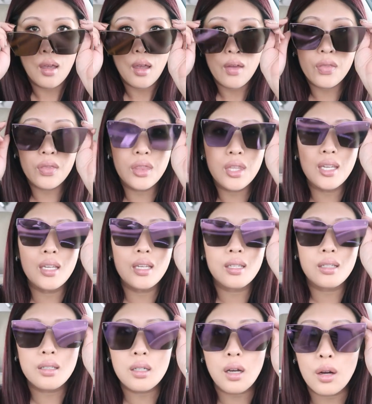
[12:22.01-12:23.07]
And
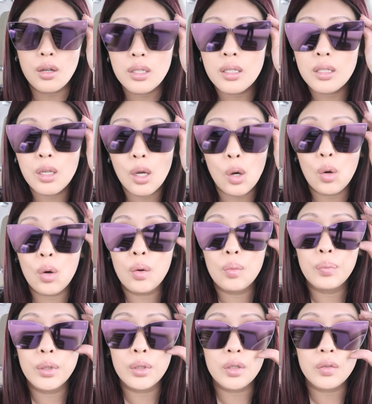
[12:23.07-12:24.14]
these are so
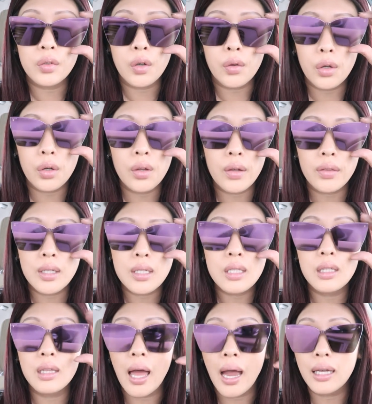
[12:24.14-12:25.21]
beautiful. They're like this
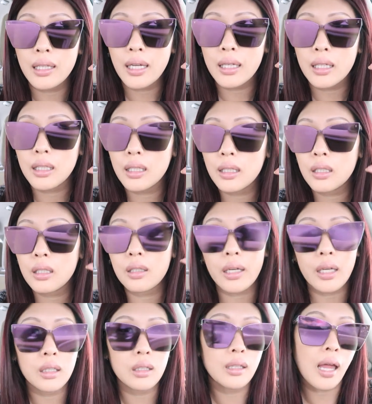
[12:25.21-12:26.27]
lilac-y,
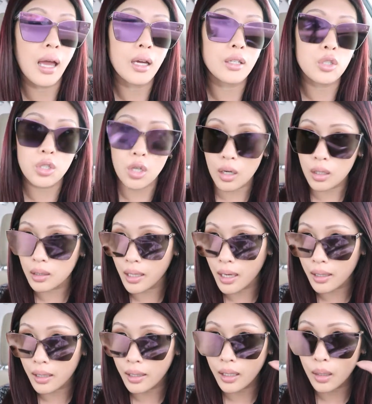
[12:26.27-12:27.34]
like a, li a dark
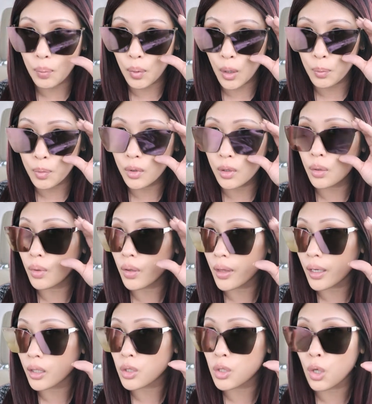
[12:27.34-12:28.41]
lilac-y purple with
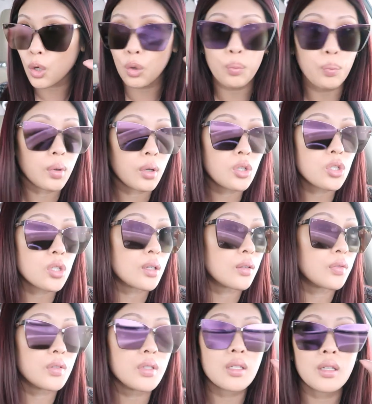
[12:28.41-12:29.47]
like a taupe
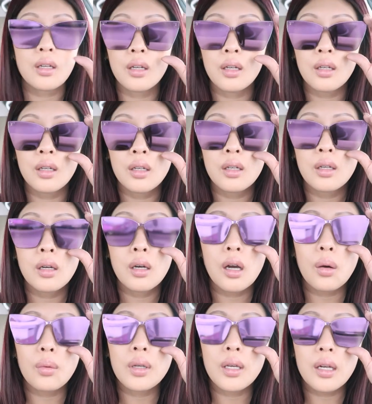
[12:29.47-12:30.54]
shift.
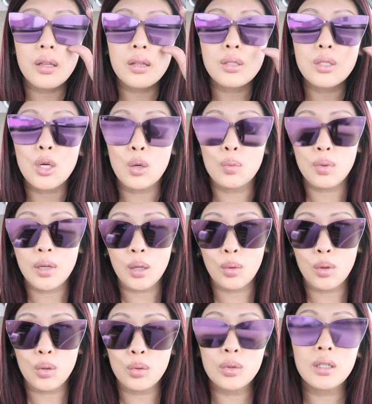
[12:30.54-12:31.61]
Are we getting the taupe? Okay,
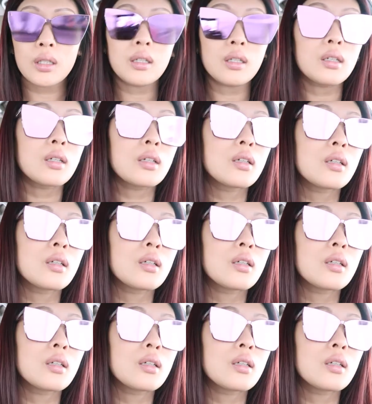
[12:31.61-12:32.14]
we're only...